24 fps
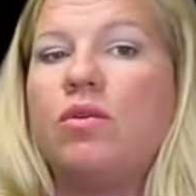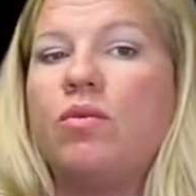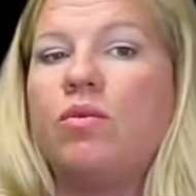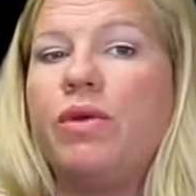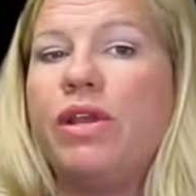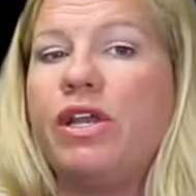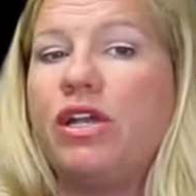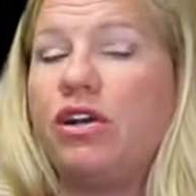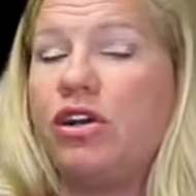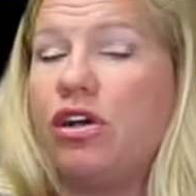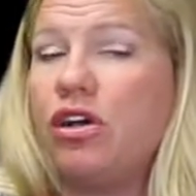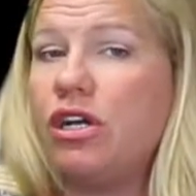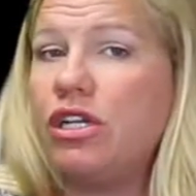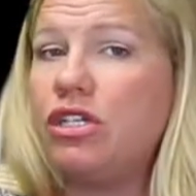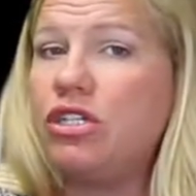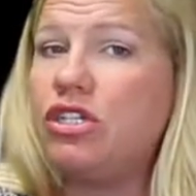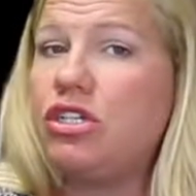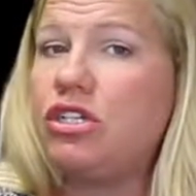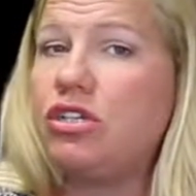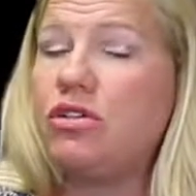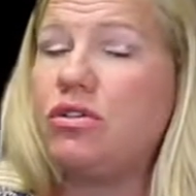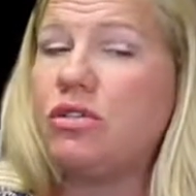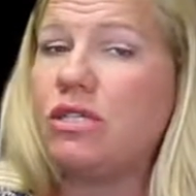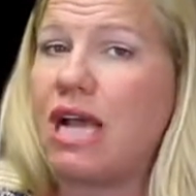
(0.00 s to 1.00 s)
We could
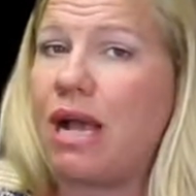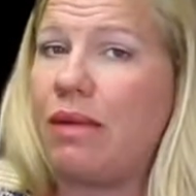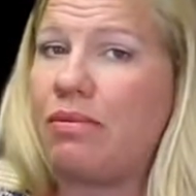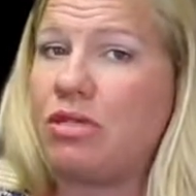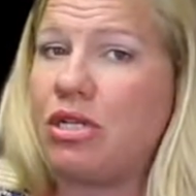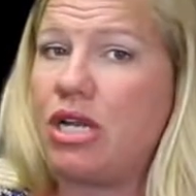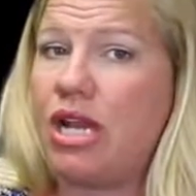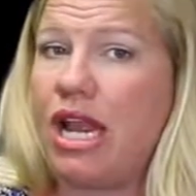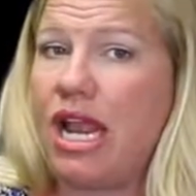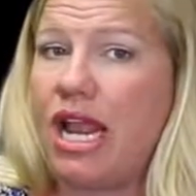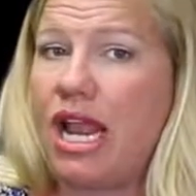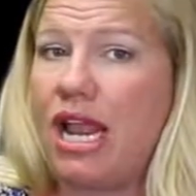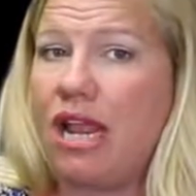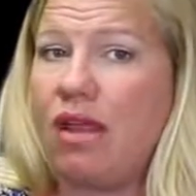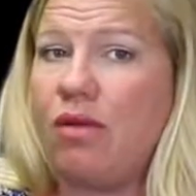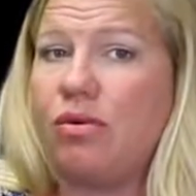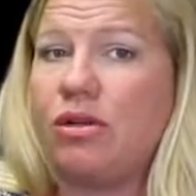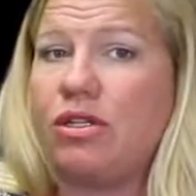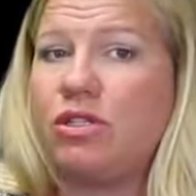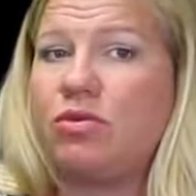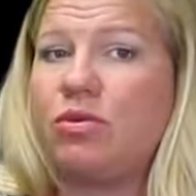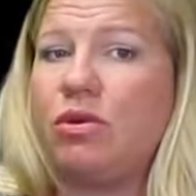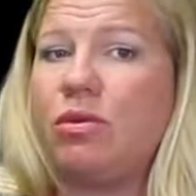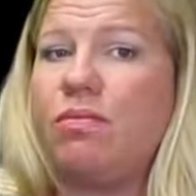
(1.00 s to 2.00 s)
choose option A,
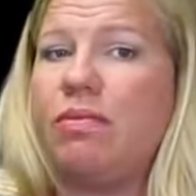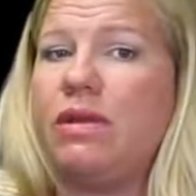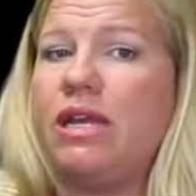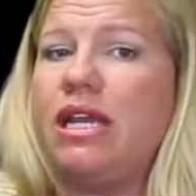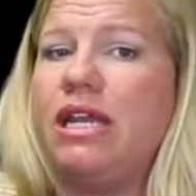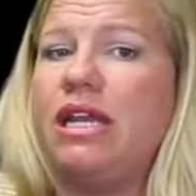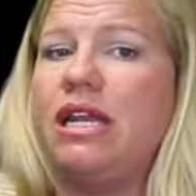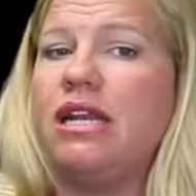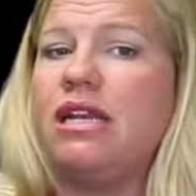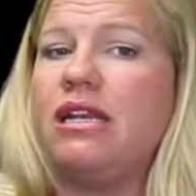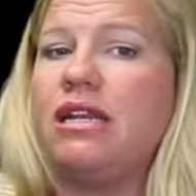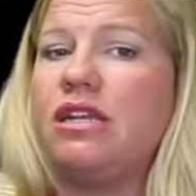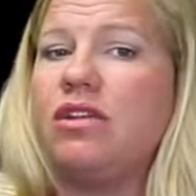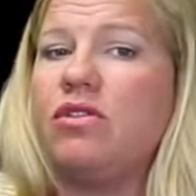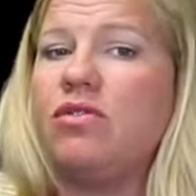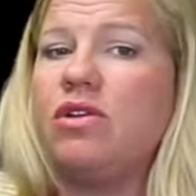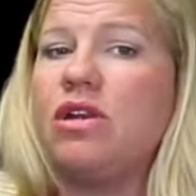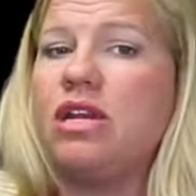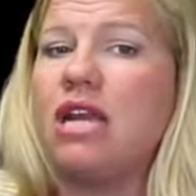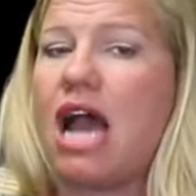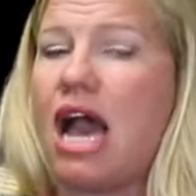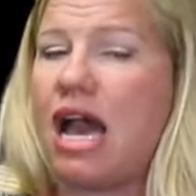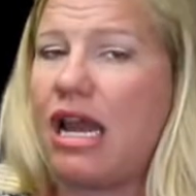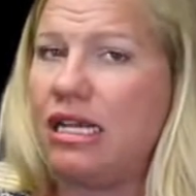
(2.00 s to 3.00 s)
which would be to
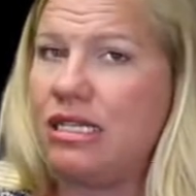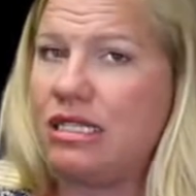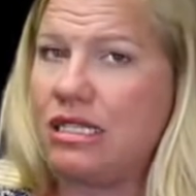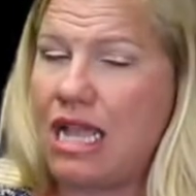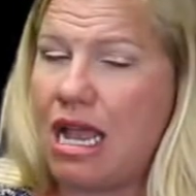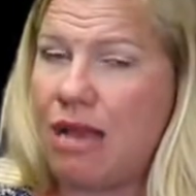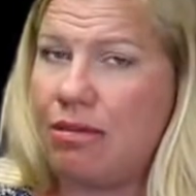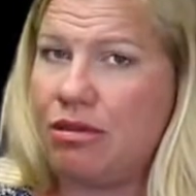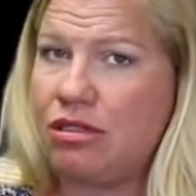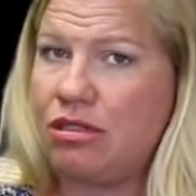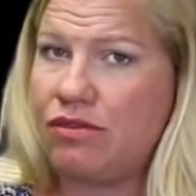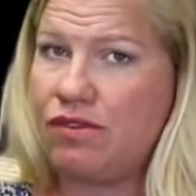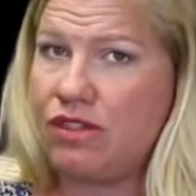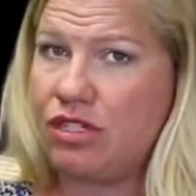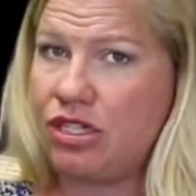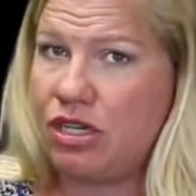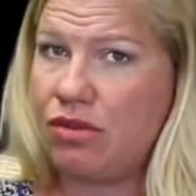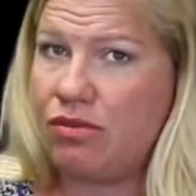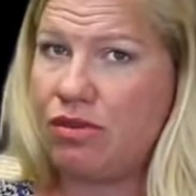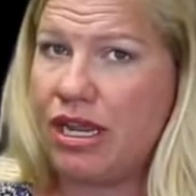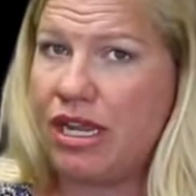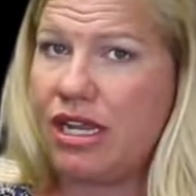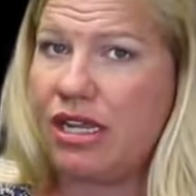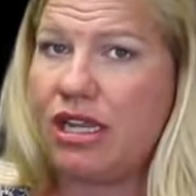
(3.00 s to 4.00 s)
not establish
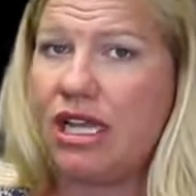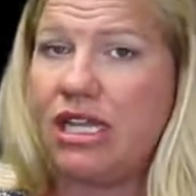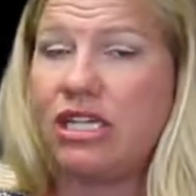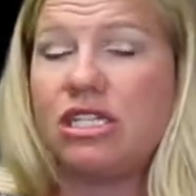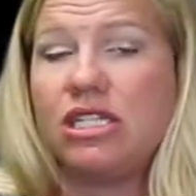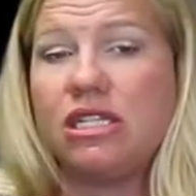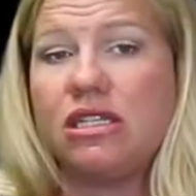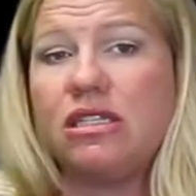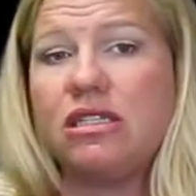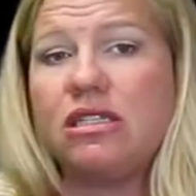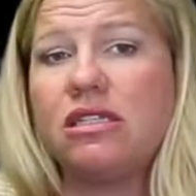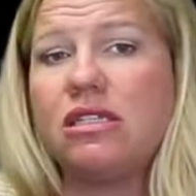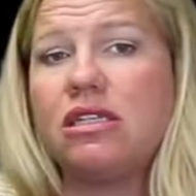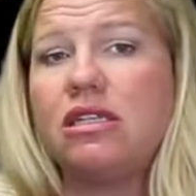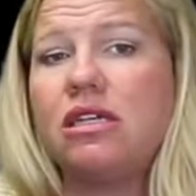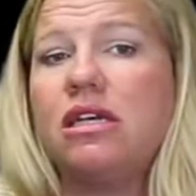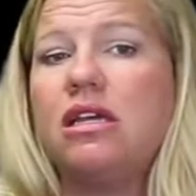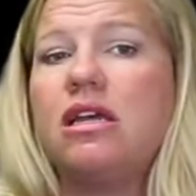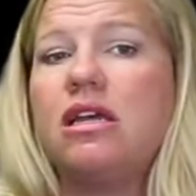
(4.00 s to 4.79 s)
fishing regulations.